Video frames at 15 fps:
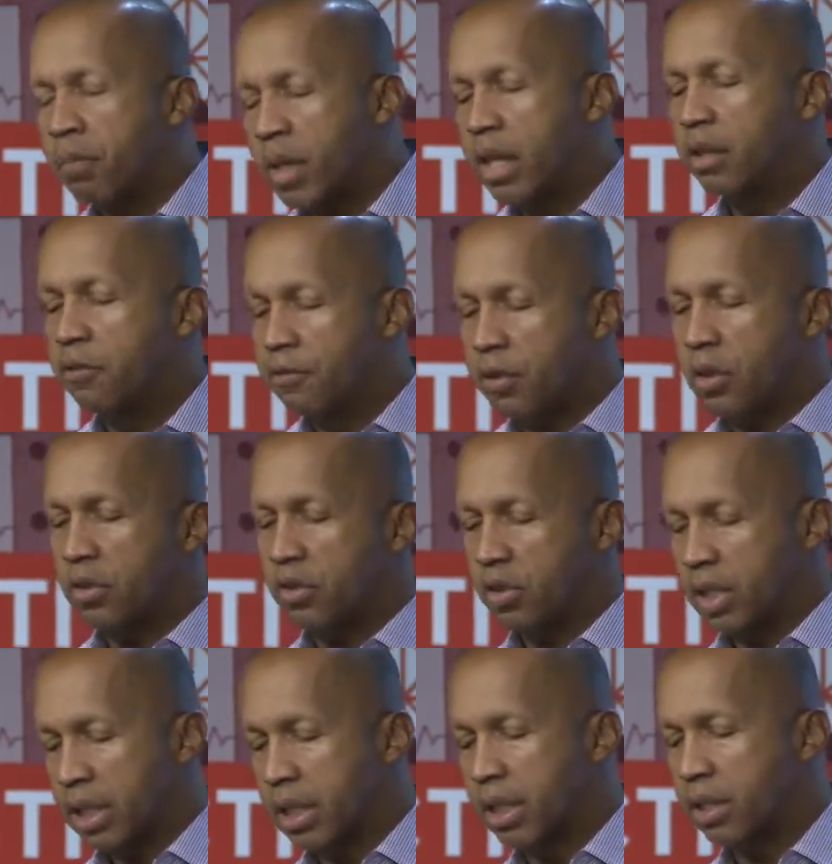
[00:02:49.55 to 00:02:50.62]
And the
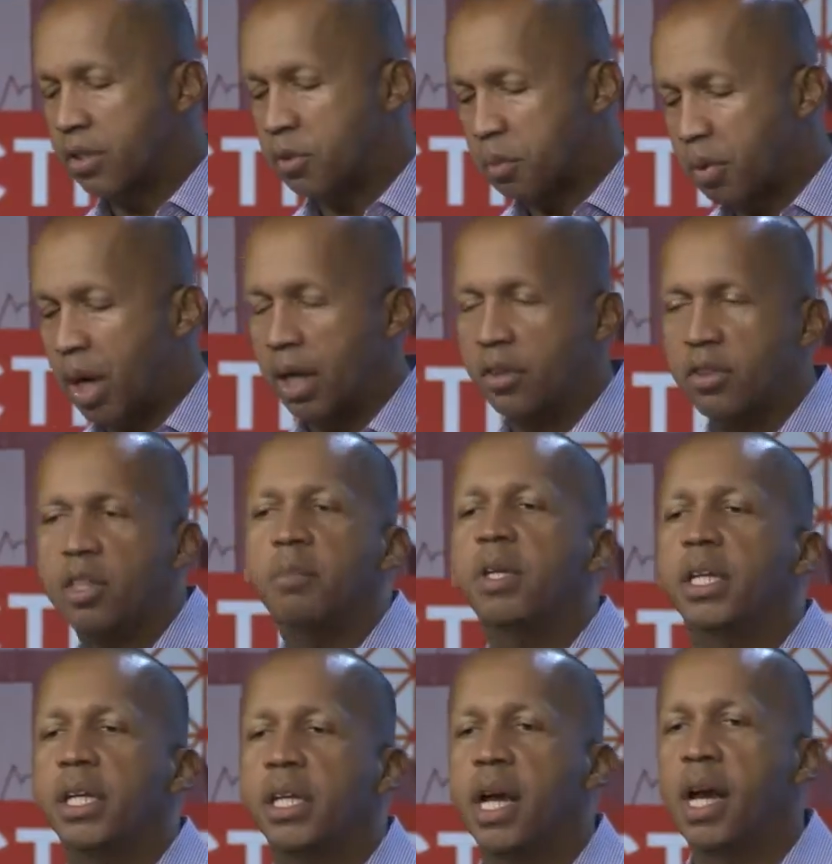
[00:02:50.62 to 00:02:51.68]
first is
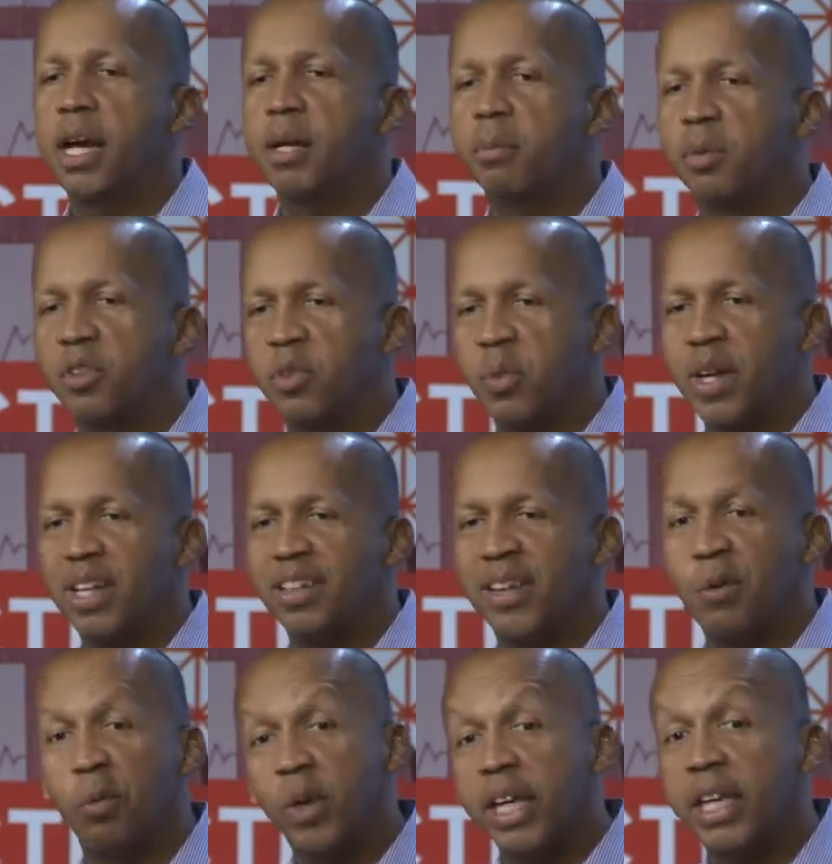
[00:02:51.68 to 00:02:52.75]
proximity. I am persuaded
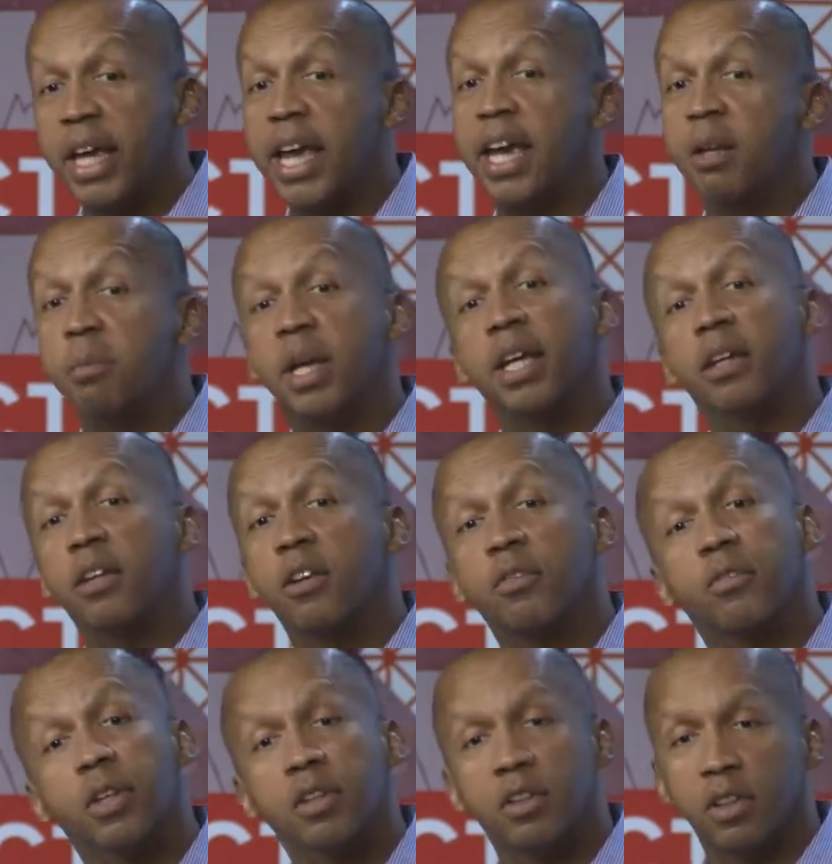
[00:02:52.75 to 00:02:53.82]
that we can't make a
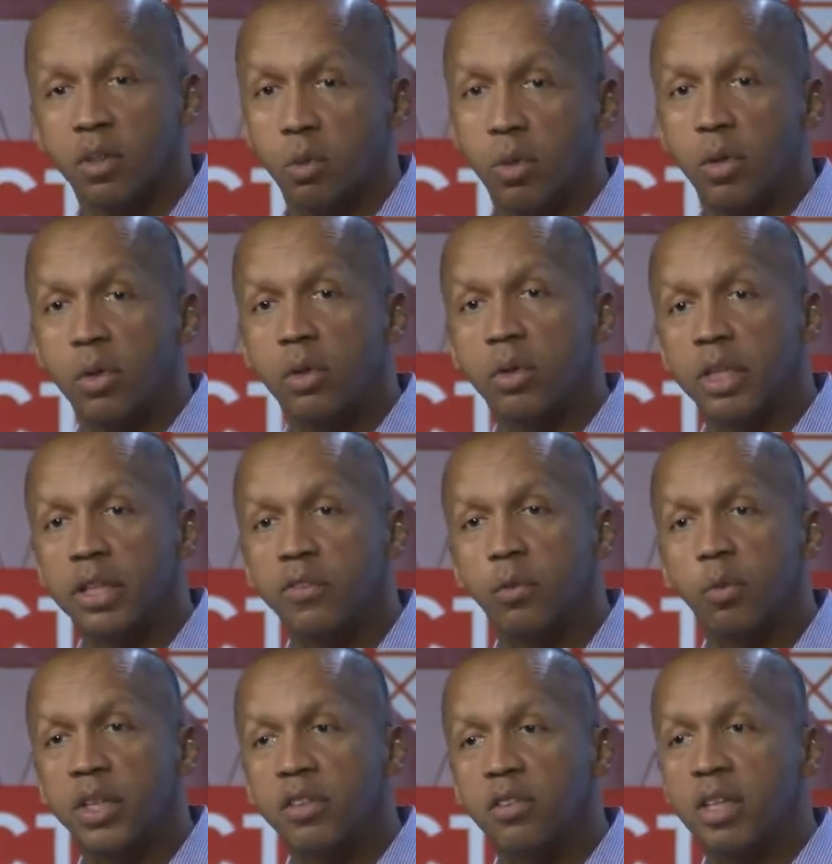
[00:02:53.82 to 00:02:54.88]
difference in the world if
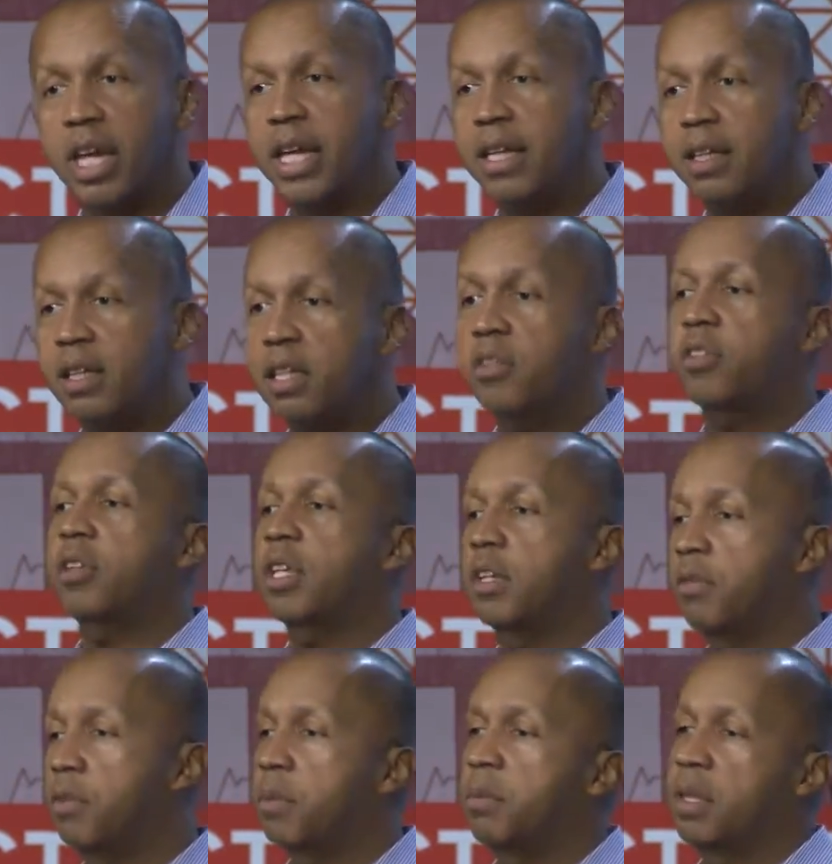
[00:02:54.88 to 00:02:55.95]
we stay
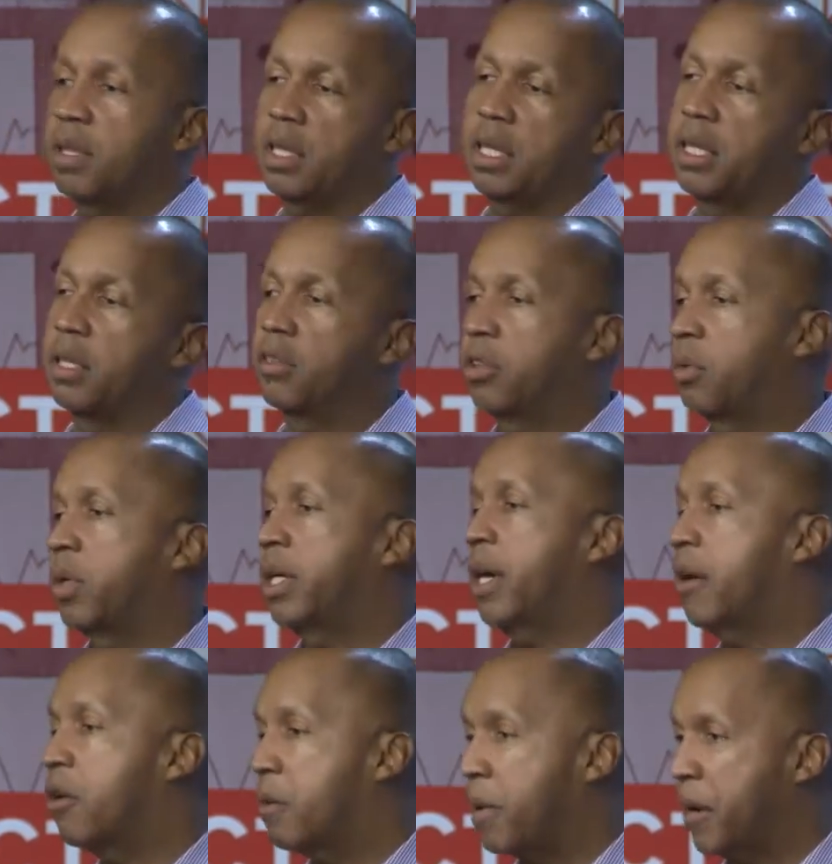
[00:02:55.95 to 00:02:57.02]
distant from the things that we
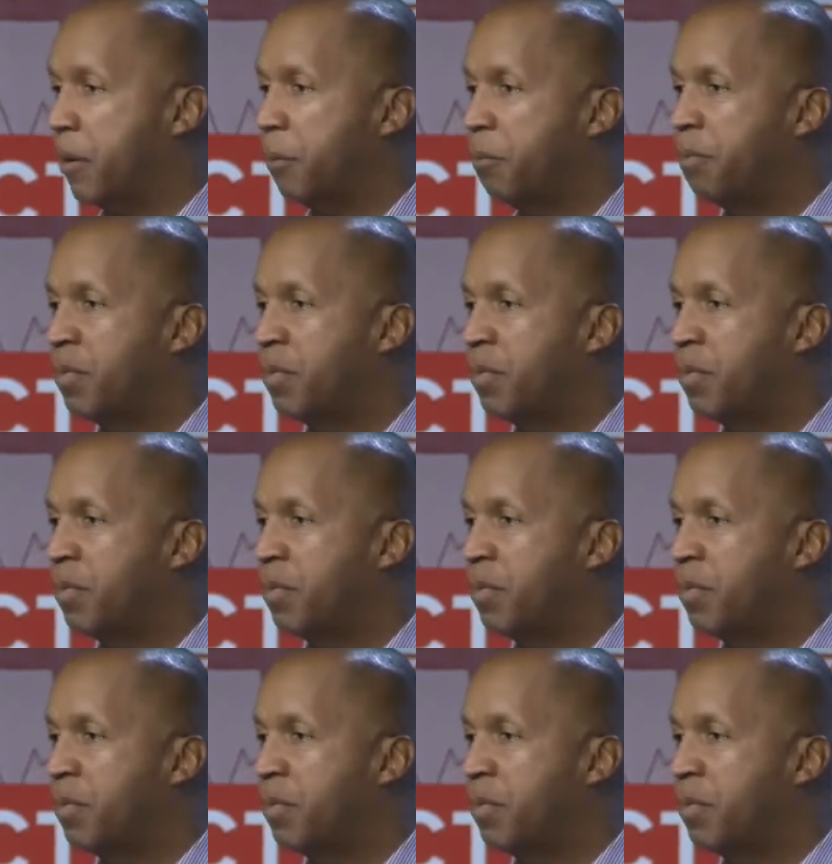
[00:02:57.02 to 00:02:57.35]
care about.